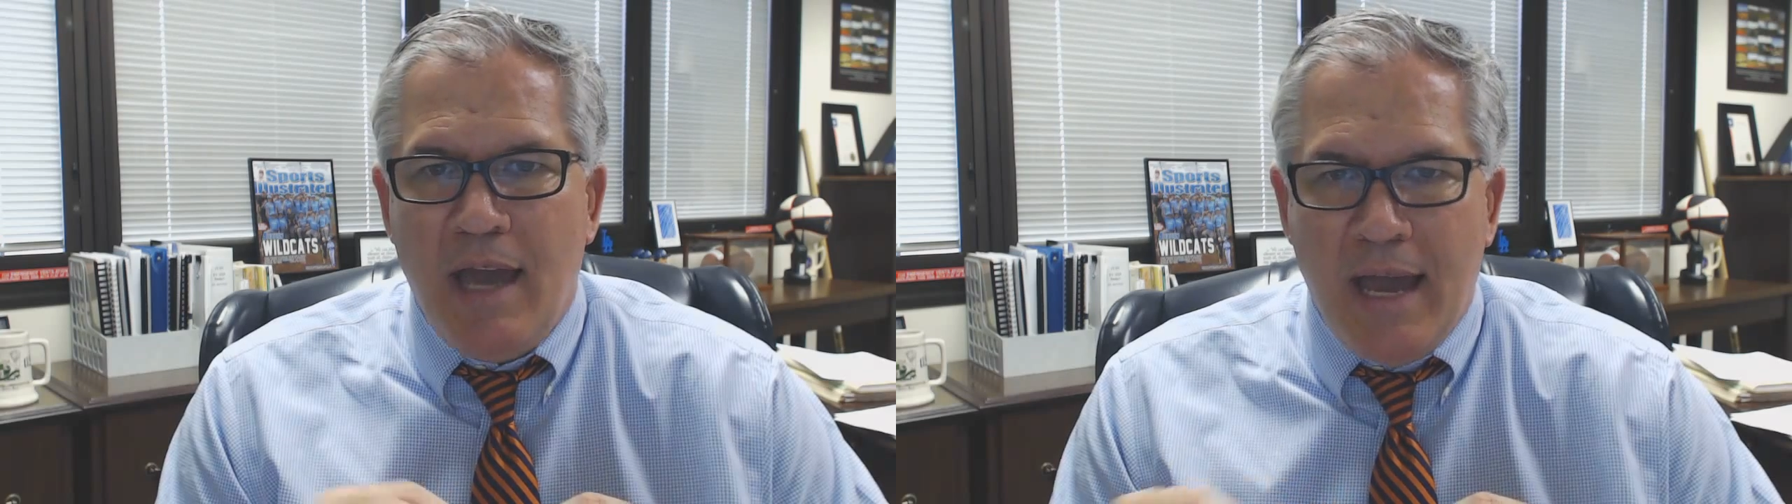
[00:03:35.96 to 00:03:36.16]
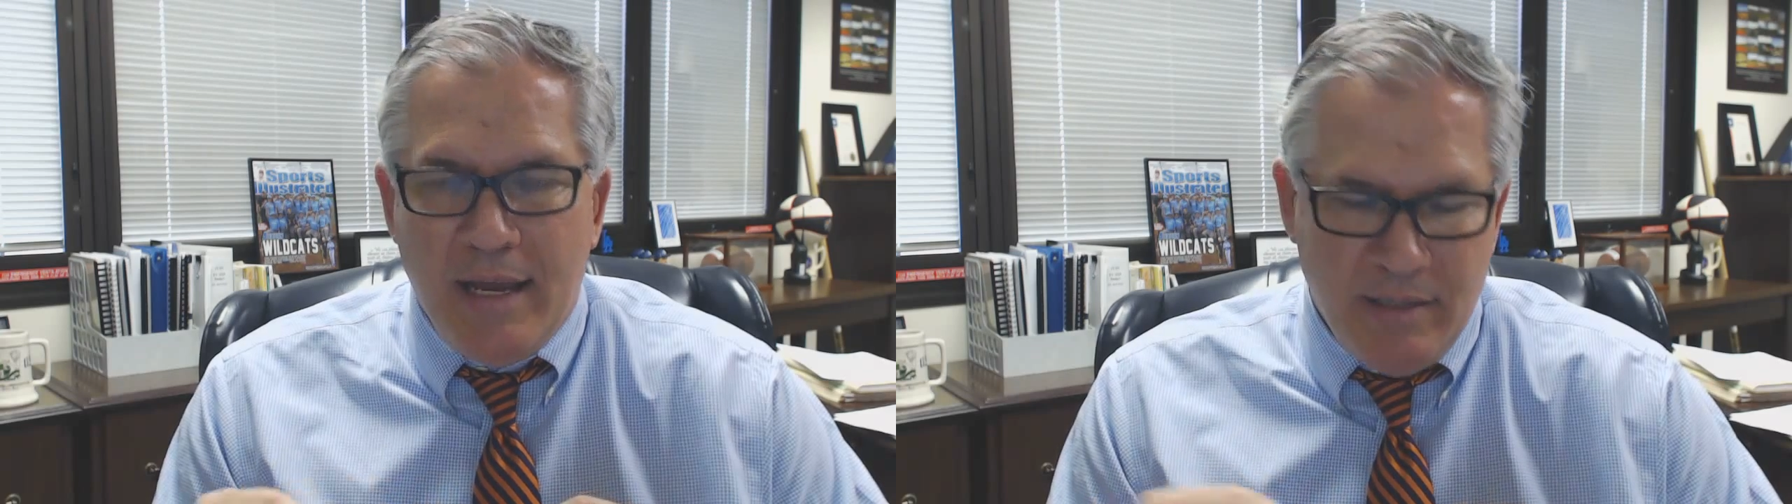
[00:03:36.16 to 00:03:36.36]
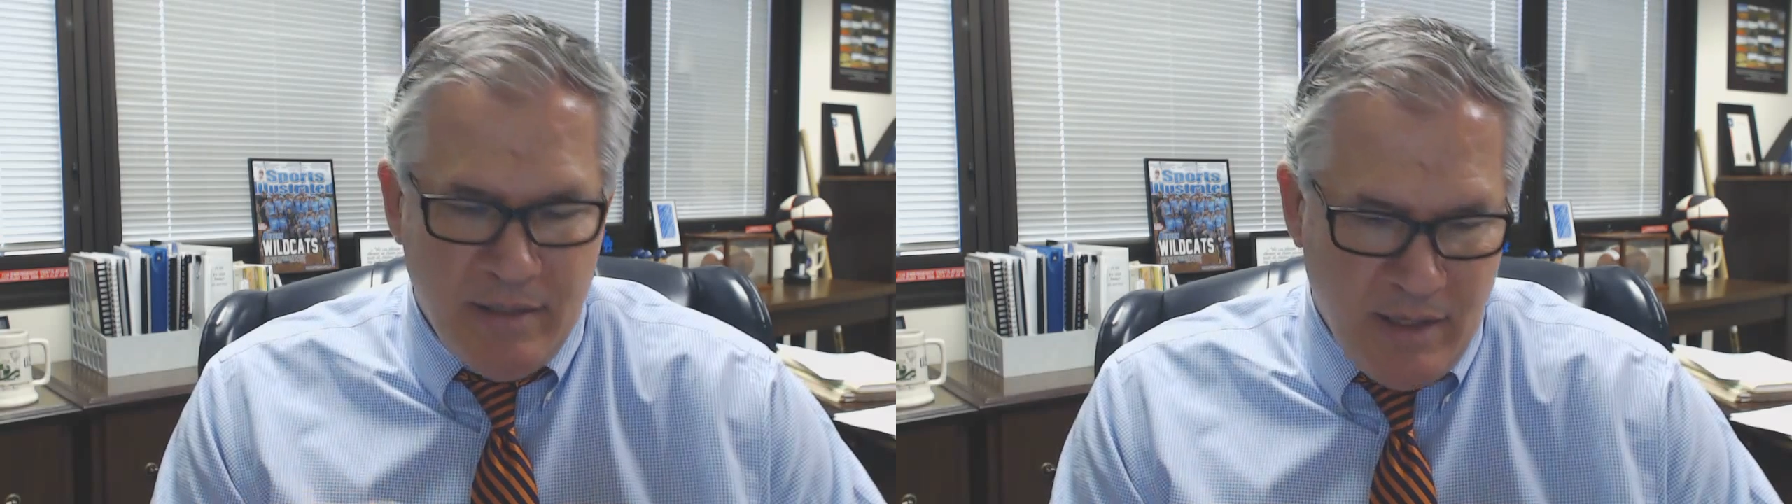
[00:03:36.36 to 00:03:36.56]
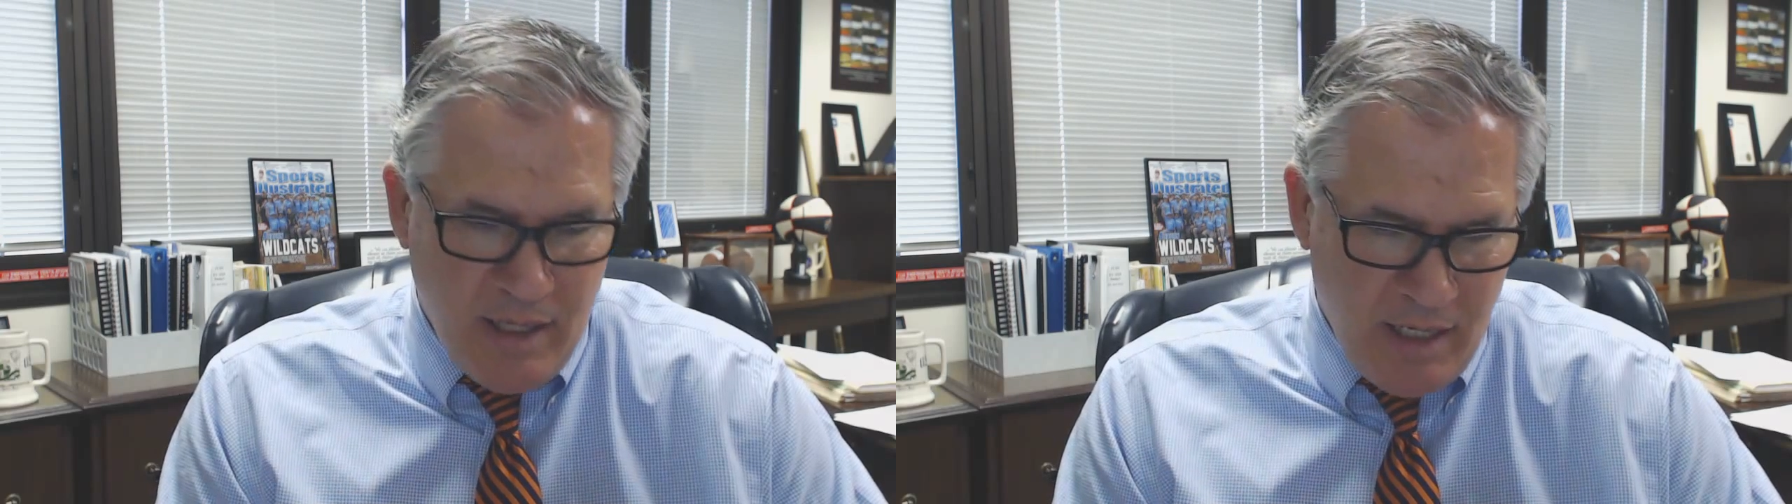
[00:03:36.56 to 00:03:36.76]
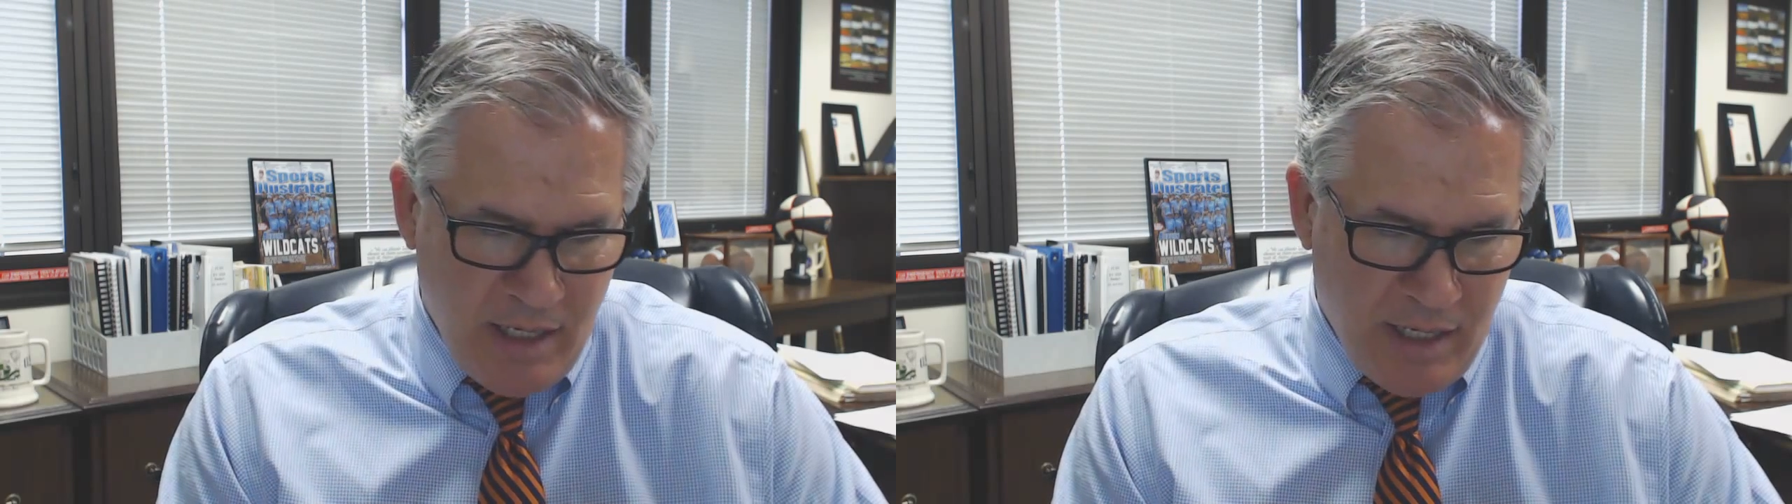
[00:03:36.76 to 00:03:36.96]
at
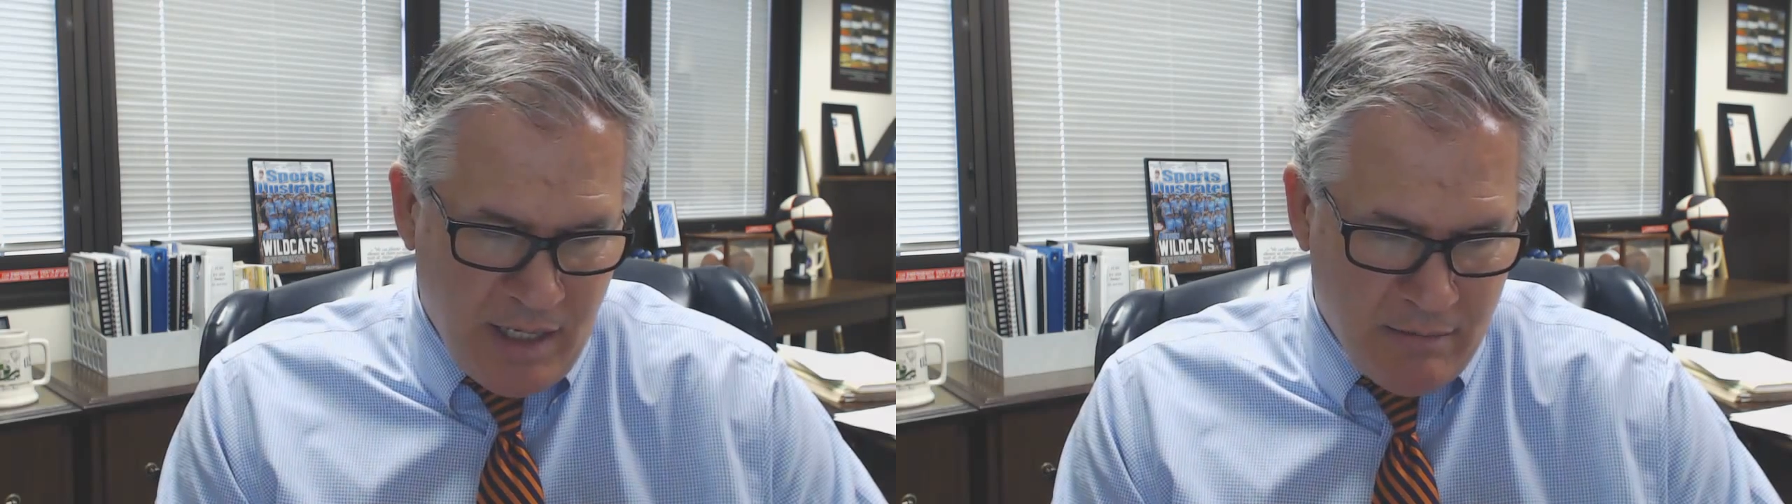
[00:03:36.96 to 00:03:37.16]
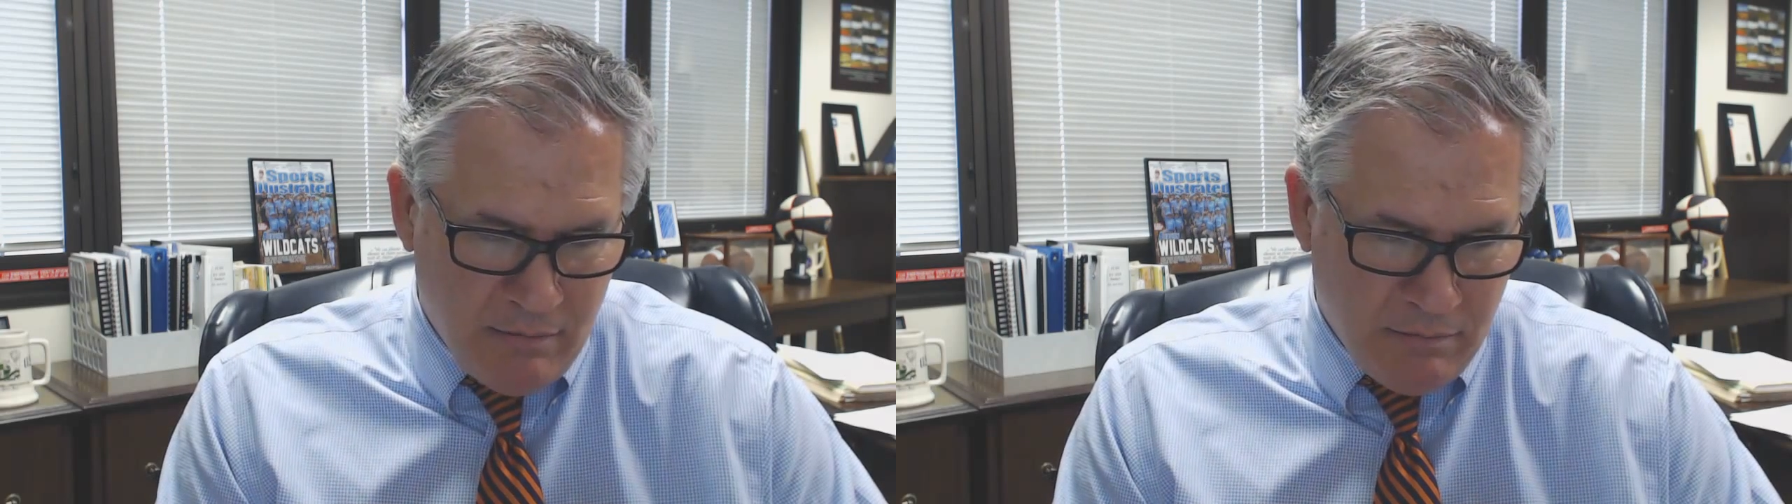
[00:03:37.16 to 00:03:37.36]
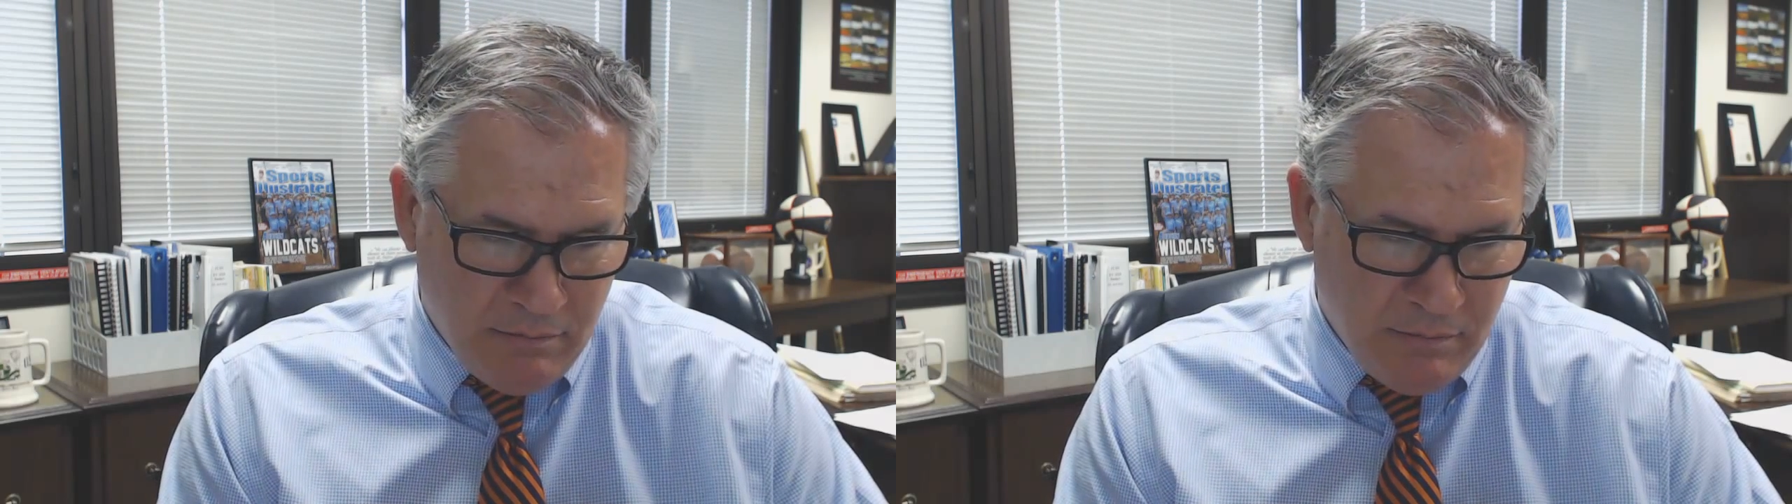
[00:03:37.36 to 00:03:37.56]
the